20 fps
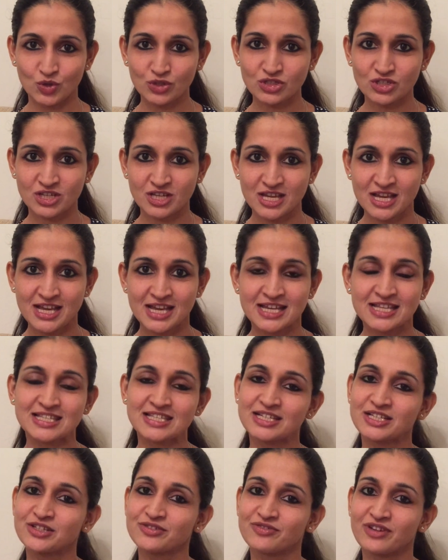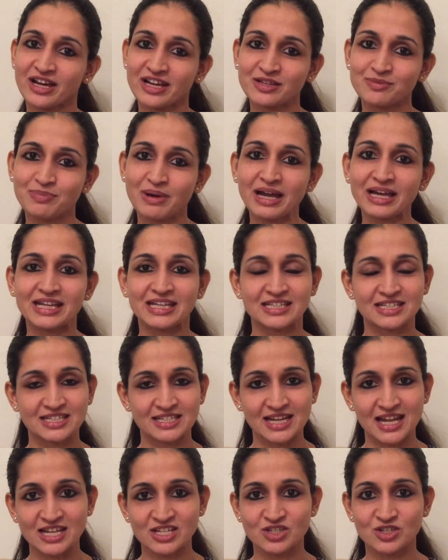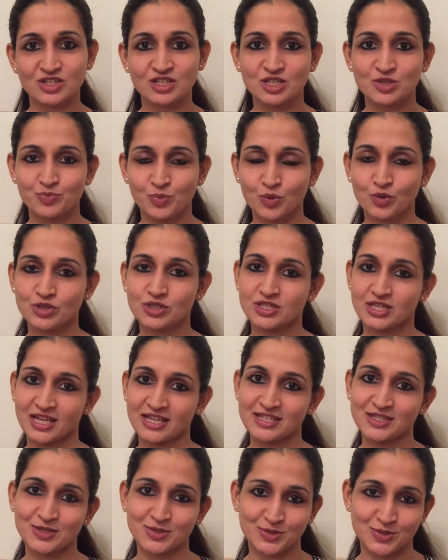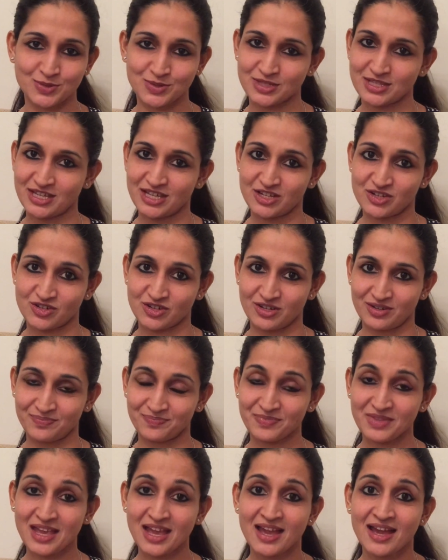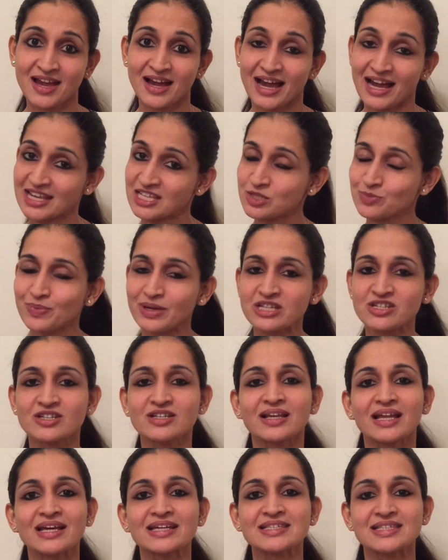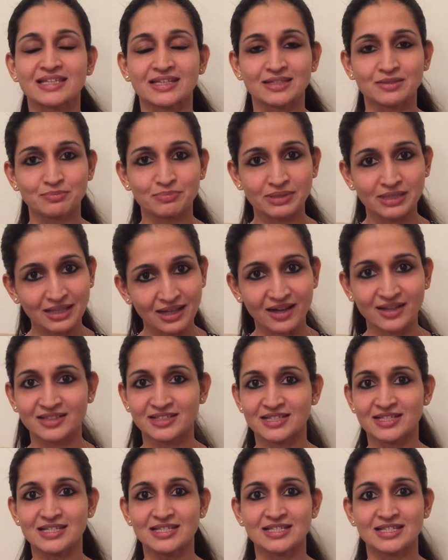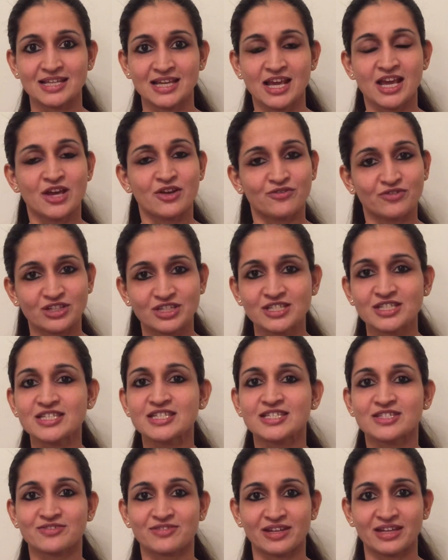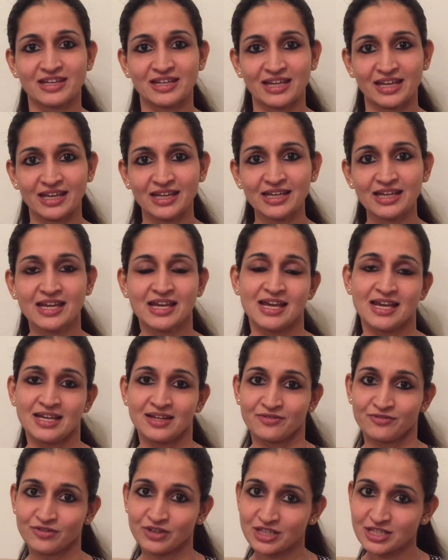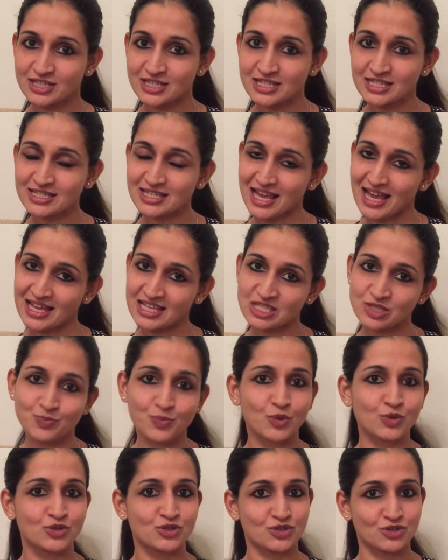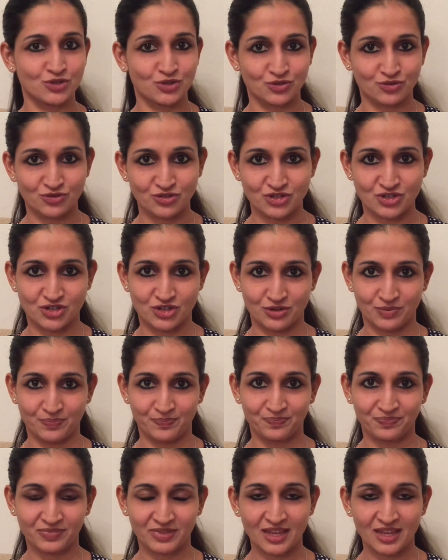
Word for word: coach certified by International Sports Science Association. I specialize in Pilates, fitness training, fitness and sports nutrition.